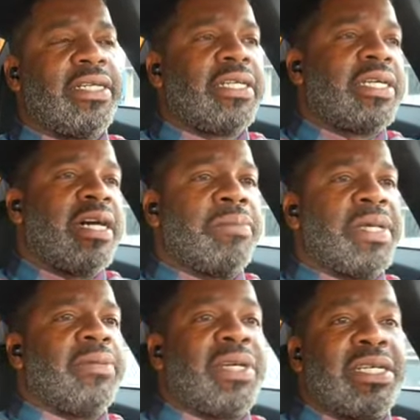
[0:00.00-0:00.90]
to come
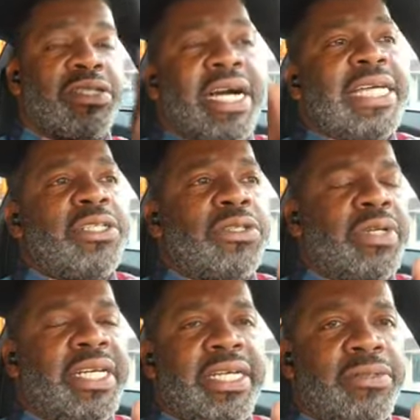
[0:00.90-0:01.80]
in because they're high
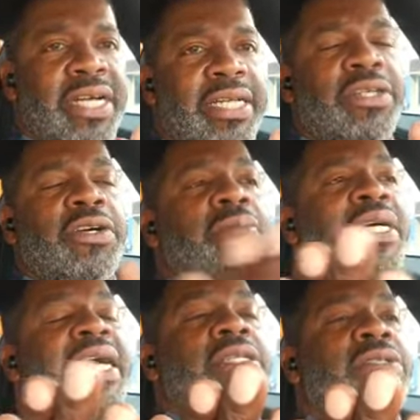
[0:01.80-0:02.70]
school kids, right? They're going to
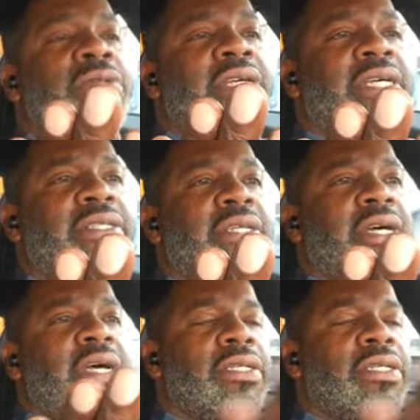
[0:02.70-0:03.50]
be high school kids.